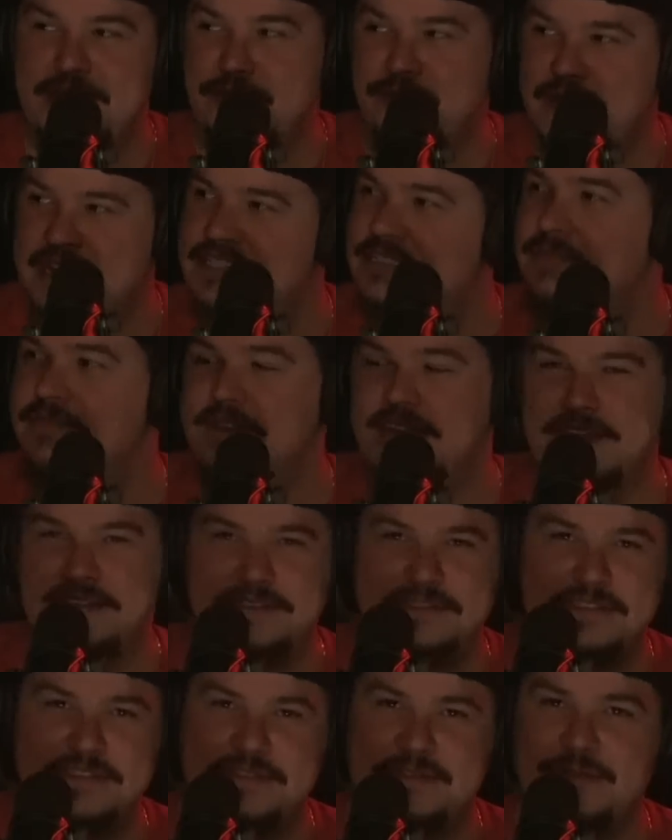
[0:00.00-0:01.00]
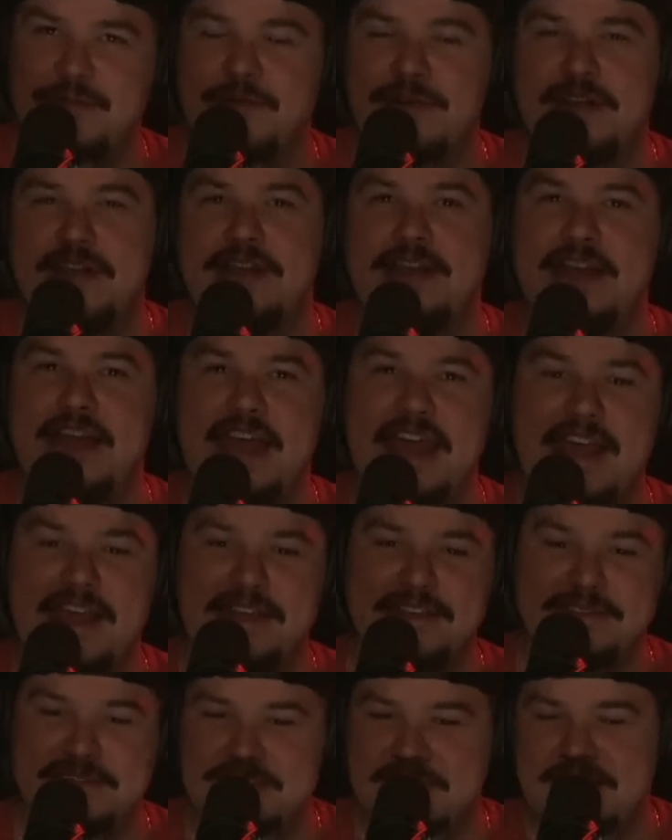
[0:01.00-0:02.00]
the rest of it gets distorted,
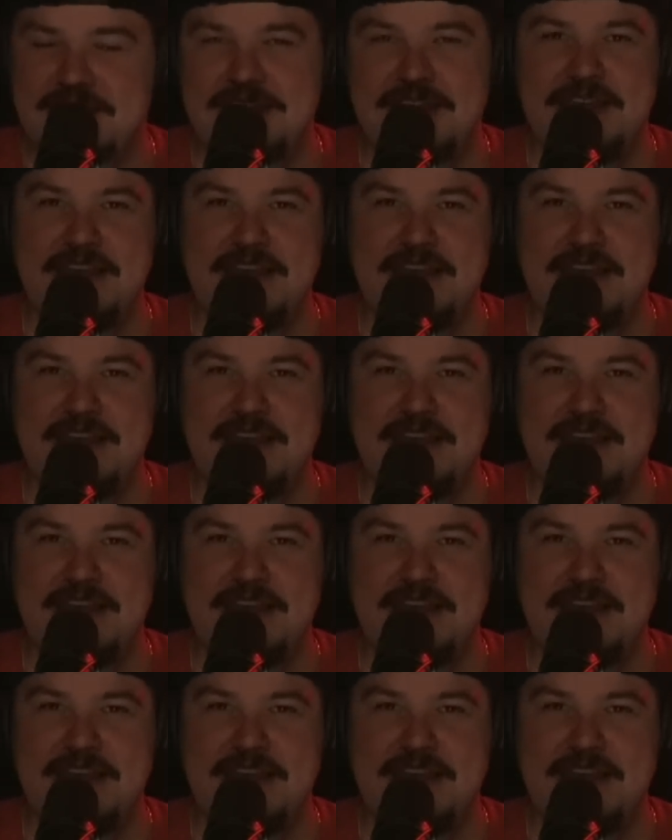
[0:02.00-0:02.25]
and